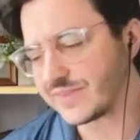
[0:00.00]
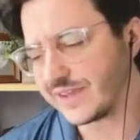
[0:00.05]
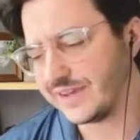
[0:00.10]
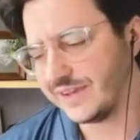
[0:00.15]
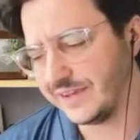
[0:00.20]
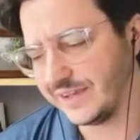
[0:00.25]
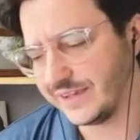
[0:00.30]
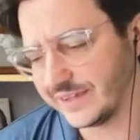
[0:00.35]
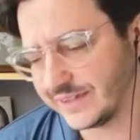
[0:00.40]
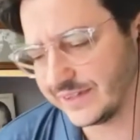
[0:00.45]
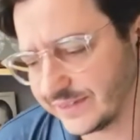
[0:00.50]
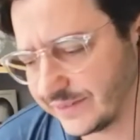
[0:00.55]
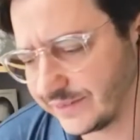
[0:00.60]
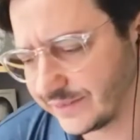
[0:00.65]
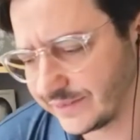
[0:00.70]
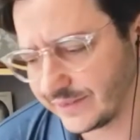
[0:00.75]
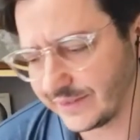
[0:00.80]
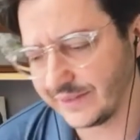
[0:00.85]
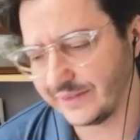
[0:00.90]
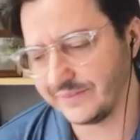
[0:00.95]
and
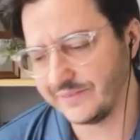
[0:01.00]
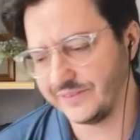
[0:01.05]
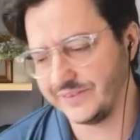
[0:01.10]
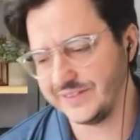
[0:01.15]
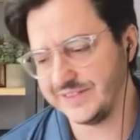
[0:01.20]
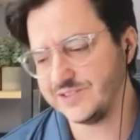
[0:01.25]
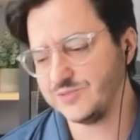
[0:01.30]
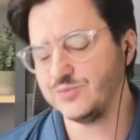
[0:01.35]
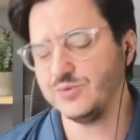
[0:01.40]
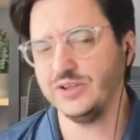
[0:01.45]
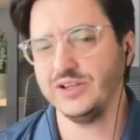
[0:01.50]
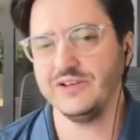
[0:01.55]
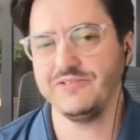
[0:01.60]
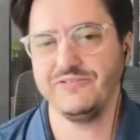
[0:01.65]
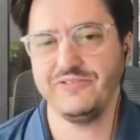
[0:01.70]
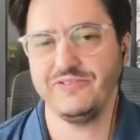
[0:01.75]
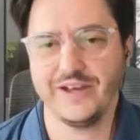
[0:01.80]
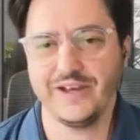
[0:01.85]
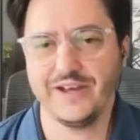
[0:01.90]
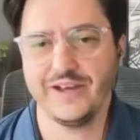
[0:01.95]
this will
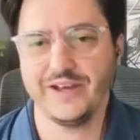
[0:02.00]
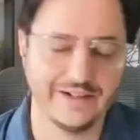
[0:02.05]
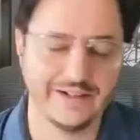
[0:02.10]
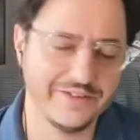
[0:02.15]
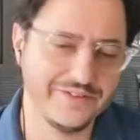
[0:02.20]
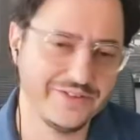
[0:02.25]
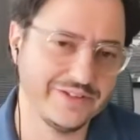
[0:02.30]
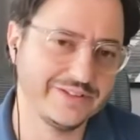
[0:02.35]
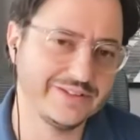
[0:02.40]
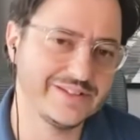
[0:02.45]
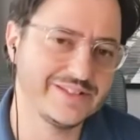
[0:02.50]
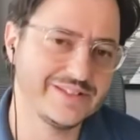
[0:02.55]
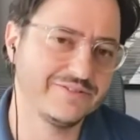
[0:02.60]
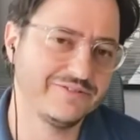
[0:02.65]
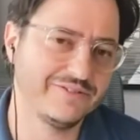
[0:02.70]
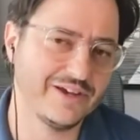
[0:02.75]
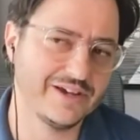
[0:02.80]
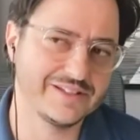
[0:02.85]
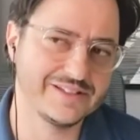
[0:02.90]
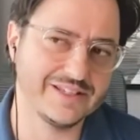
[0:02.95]
affect, and I think this
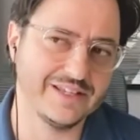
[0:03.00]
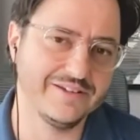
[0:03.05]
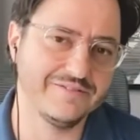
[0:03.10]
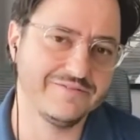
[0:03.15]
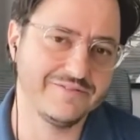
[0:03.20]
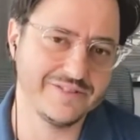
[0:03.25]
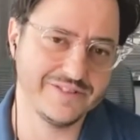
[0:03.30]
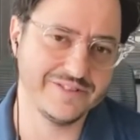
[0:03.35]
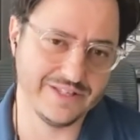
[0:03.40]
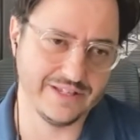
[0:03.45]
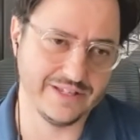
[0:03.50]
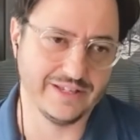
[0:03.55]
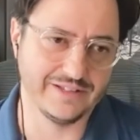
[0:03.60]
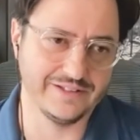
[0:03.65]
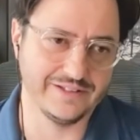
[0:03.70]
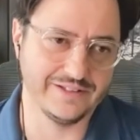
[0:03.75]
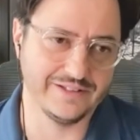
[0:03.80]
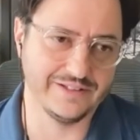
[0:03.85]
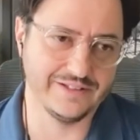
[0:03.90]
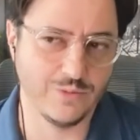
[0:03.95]
affects everything
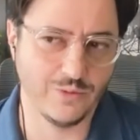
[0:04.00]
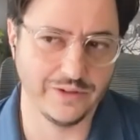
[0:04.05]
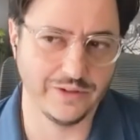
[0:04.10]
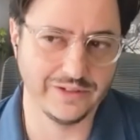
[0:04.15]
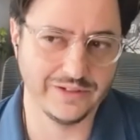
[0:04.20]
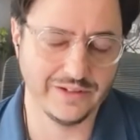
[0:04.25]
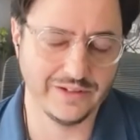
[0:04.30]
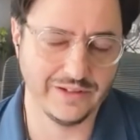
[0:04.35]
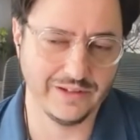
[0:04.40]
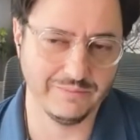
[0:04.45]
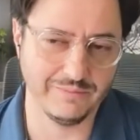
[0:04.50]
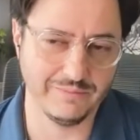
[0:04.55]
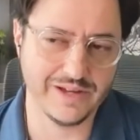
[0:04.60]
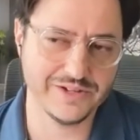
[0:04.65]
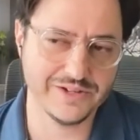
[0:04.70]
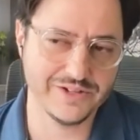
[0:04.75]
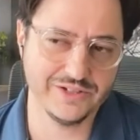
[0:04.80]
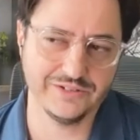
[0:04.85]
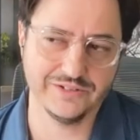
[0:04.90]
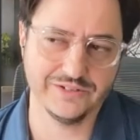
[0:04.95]
at this point.
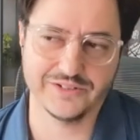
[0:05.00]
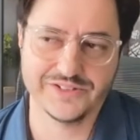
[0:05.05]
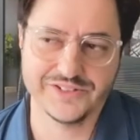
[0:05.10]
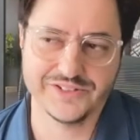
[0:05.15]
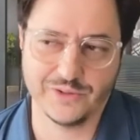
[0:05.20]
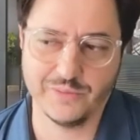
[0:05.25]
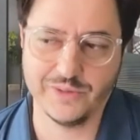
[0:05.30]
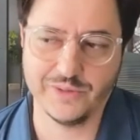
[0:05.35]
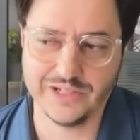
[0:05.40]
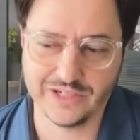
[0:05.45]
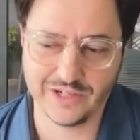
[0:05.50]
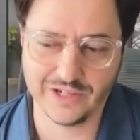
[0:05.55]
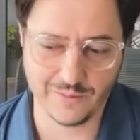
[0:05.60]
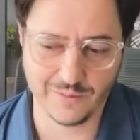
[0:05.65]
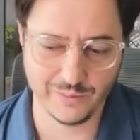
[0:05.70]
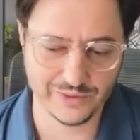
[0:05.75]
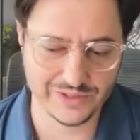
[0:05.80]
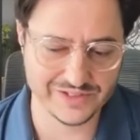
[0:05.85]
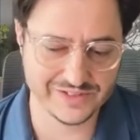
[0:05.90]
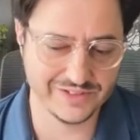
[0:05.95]
Imagine there's so many
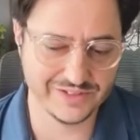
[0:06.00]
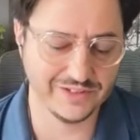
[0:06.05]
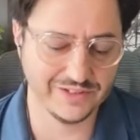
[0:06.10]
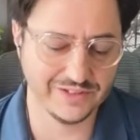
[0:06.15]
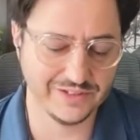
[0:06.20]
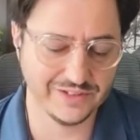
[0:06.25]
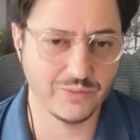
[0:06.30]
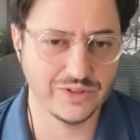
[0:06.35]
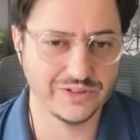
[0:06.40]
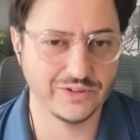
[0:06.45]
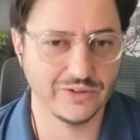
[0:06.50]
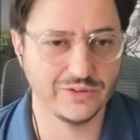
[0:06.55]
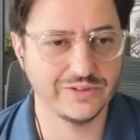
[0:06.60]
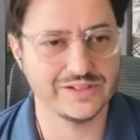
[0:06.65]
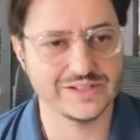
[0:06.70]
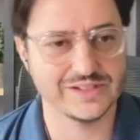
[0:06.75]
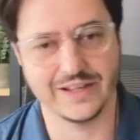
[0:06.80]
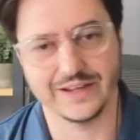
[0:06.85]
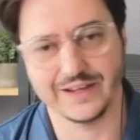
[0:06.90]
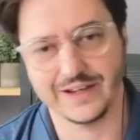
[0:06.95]
companies dealing with all
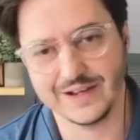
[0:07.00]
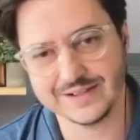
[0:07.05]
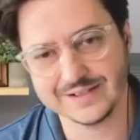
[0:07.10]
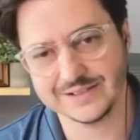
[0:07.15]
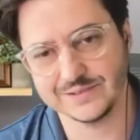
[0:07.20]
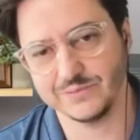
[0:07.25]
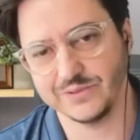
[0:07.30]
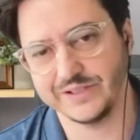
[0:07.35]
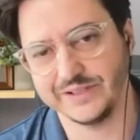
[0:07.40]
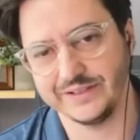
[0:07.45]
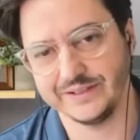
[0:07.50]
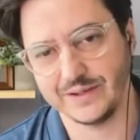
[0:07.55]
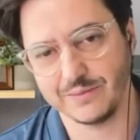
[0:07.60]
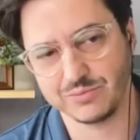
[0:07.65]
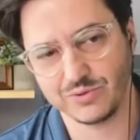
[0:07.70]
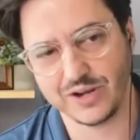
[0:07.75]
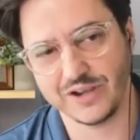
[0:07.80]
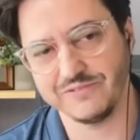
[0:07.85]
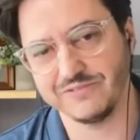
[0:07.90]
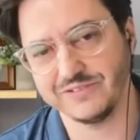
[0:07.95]
this, like customer data,
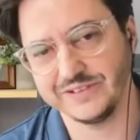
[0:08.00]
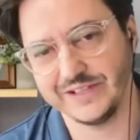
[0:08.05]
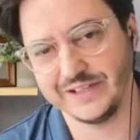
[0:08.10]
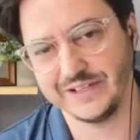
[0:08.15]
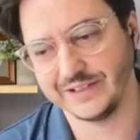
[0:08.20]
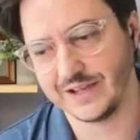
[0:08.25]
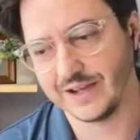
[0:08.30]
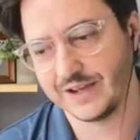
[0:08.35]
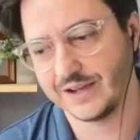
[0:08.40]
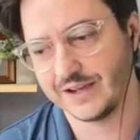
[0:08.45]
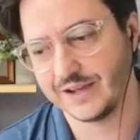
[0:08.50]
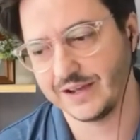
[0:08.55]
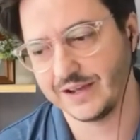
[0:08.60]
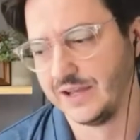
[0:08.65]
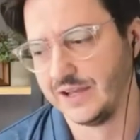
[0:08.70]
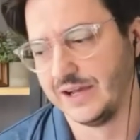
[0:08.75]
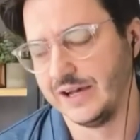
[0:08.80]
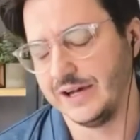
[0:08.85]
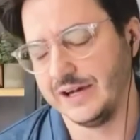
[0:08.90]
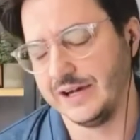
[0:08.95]
private data,
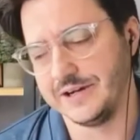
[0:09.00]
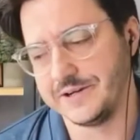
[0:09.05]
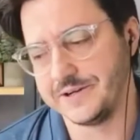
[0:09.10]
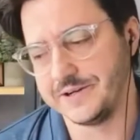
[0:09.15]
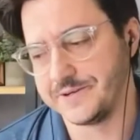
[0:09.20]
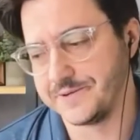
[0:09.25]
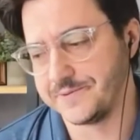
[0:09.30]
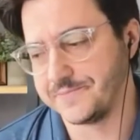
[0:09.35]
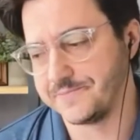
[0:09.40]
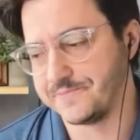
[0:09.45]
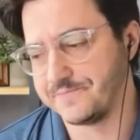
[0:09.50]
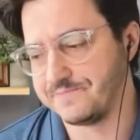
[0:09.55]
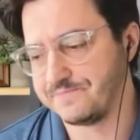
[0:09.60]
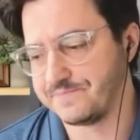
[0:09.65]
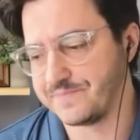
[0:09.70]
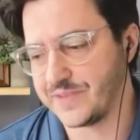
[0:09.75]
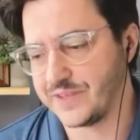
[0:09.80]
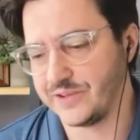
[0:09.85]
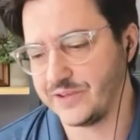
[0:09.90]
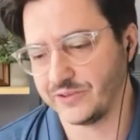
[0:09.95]

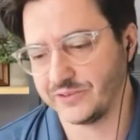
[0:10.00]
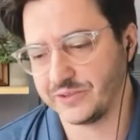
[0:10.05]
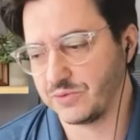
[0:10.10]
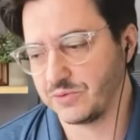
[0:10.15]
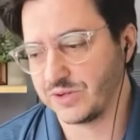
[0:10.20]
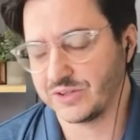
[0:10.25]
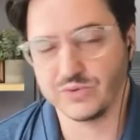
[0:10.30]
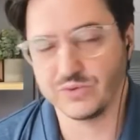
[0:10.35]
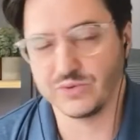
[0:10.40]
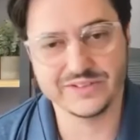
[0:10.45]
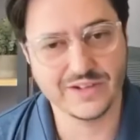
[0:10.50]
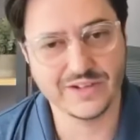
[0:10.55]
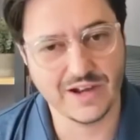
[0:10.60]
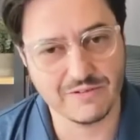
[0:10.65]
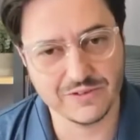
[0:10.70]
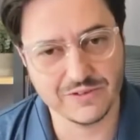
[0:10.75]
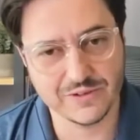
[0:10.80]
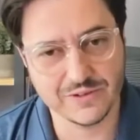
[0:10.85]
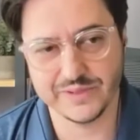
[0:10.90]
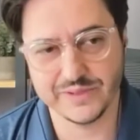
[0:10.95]
um, you know, they work with
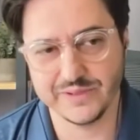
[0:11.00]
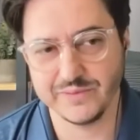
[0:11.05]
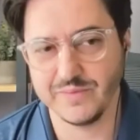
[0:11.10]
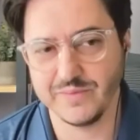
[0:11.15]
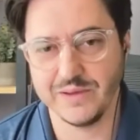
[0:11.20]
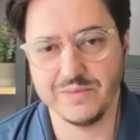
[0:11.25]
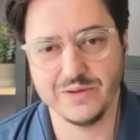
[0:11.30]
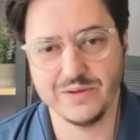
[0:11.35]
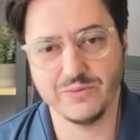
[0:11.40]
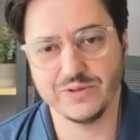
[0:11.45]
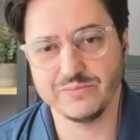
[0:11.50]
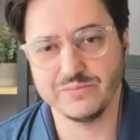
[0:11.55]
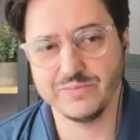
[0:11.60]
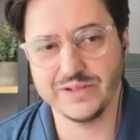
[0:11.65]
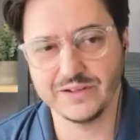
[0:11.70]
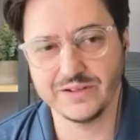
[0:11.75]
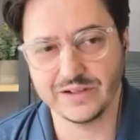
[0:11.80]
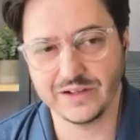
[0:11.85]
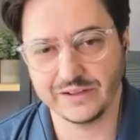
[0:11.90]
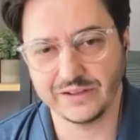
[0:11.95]
government, maybe with
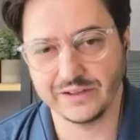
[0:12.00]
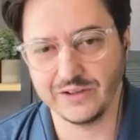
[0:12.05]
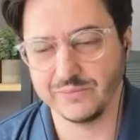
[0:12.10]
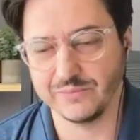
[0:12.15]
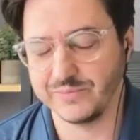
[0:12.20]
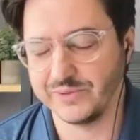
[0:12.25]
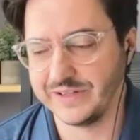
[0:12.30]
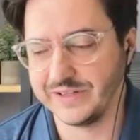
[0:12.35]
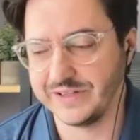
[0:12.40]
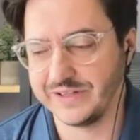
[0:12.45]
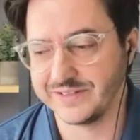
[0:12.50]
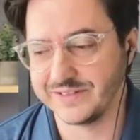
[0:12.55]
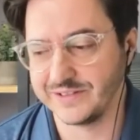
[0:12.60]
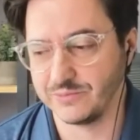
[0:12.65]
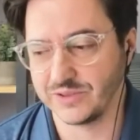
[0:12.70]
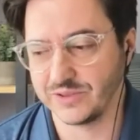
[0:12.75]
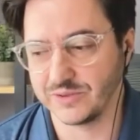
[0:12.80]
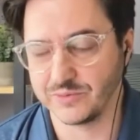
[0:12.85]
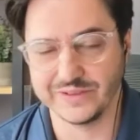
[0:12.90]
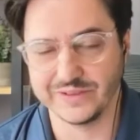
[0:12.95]
bigger companies, they
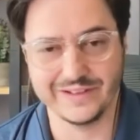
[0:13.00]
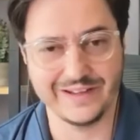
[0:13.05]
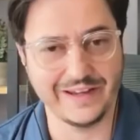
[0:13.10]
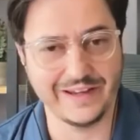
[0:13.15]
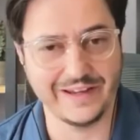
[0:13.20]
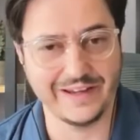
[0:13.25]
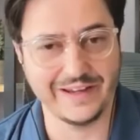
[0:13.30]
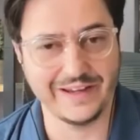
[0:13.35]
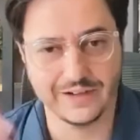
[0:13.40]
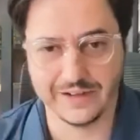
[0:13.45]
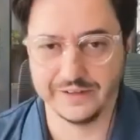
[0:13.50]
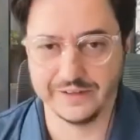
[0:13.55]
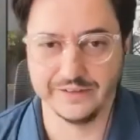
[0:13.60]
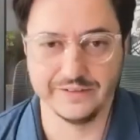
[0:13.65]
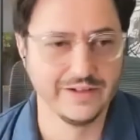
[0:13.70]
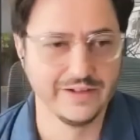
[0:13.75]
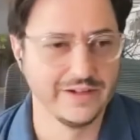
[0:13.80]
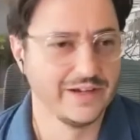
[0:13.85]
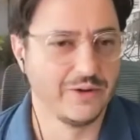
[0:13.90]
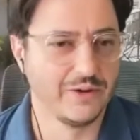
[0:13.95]
work with
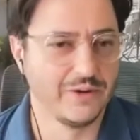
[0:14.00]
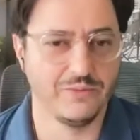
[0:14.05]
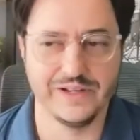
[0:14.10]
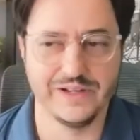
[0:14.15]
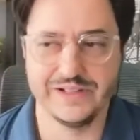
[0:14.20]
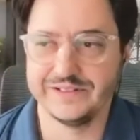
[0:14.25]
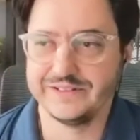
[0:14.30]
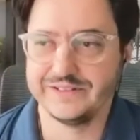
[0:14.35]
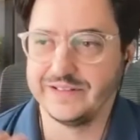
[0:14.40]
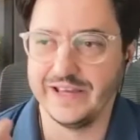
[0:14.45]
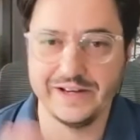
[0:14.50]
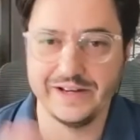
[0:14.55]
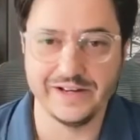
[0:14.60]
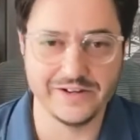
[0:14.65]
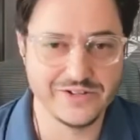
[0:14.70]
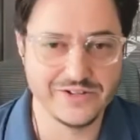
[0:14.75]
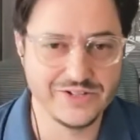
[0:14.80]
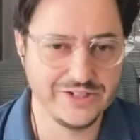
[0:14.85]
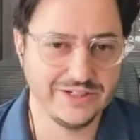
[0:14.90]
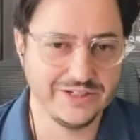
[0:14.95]
airline, with
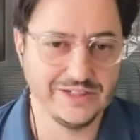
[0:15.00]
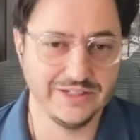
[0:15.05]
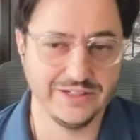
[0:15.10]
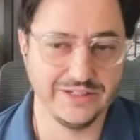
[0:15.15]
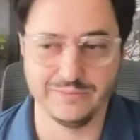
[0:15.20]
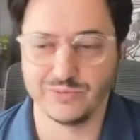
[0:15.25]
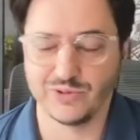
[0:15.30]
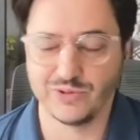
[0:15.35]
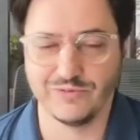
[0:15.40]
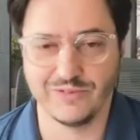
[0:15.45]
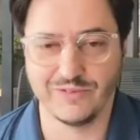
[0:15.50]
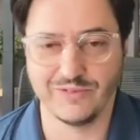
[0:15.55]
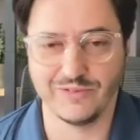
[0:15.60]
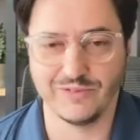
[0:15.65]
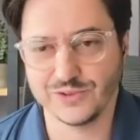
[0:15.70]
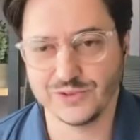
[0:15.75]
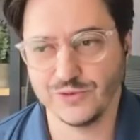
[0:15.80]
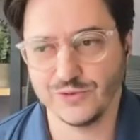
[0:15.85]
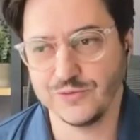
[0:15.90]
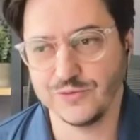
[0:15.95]
energy
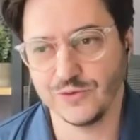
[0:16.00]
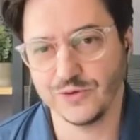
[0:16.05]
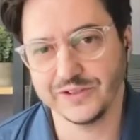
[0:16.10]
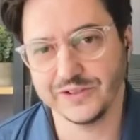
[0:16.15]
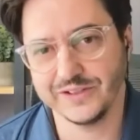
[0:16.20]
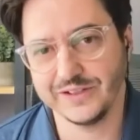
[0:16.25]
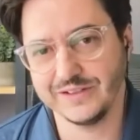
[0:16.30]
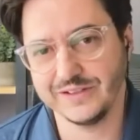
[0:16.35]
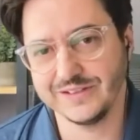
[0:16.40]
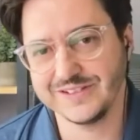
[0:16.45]
providers, so forth.